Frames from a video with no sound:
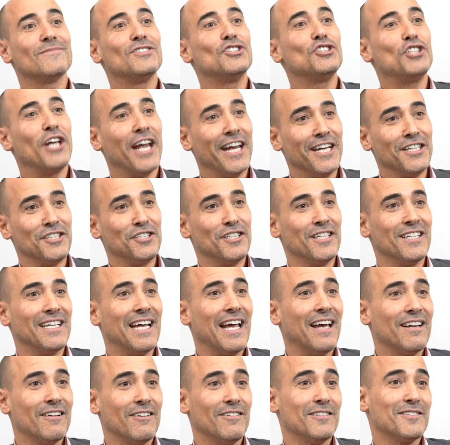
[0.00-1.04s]
changing,
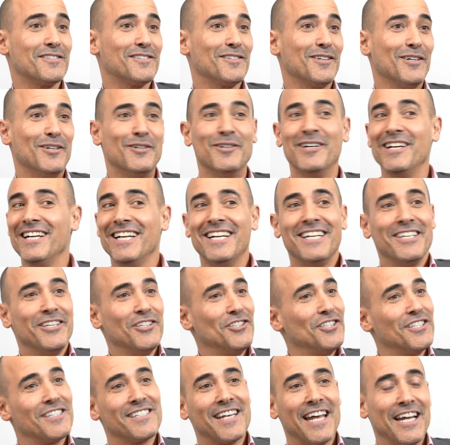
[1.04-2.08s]
and also you
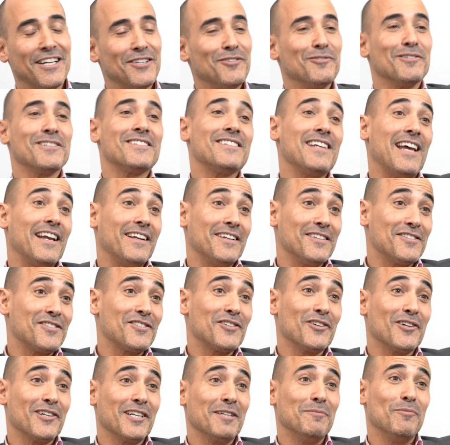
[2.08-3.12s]
just can't do a stand and
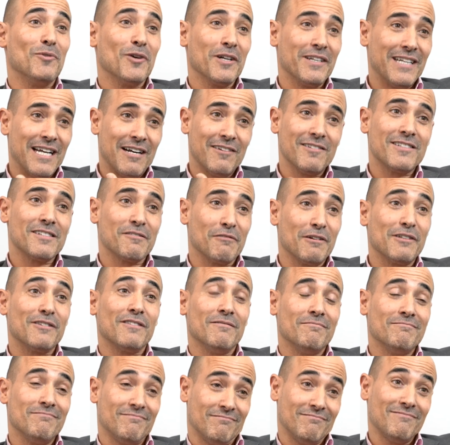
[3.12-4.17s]
stir anymore. Now it's about
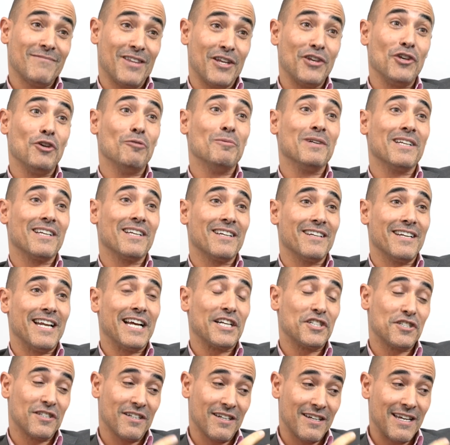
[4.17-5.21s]
the human
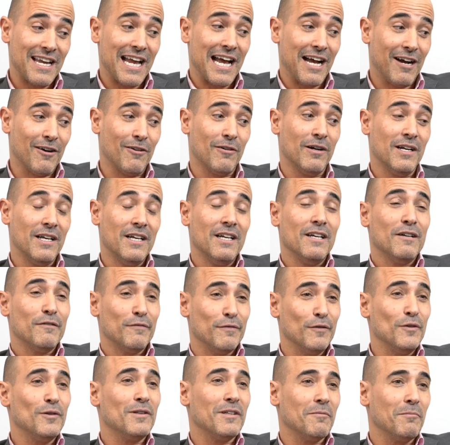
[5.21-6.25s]
connection and how
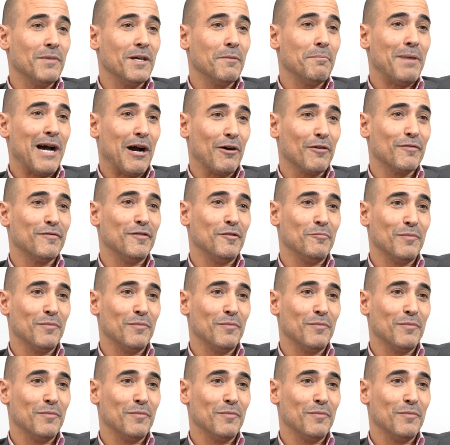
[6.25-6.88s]
food can be a powerful